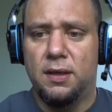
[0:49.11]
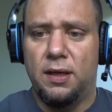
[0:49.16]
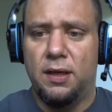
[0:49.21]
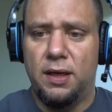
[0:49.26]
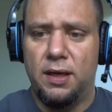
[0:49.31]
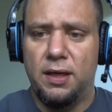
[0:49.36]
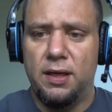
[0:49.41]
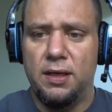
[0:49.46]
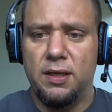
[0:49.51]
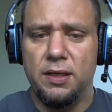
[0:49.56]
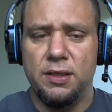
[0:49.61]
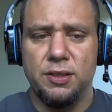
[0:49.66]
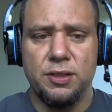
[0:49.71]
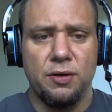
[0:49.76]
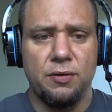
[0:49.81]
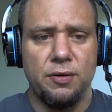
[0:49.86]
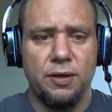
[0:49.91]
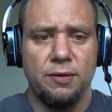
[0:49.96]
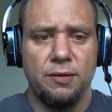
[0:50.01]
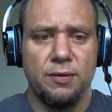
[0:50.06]
Hey,
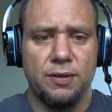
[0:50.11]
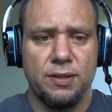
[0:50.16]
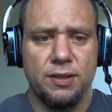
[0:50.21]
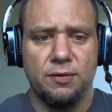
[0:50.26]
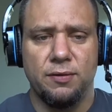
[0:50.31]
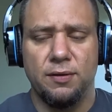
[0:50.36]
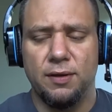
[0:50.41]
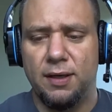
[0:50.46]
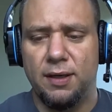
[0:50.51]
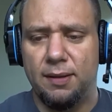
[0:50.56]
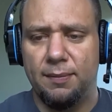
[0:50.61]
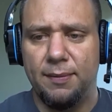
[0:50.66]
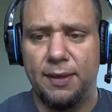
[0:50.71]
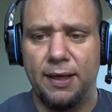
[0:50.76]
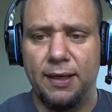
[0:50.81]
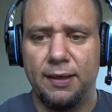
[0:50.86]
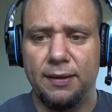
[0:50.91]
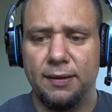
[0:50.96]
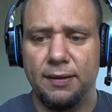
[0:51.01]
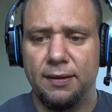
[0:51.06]
Jody, what's going on,
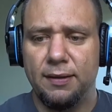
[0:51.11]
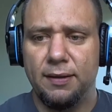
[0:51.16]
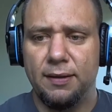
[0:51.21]
man?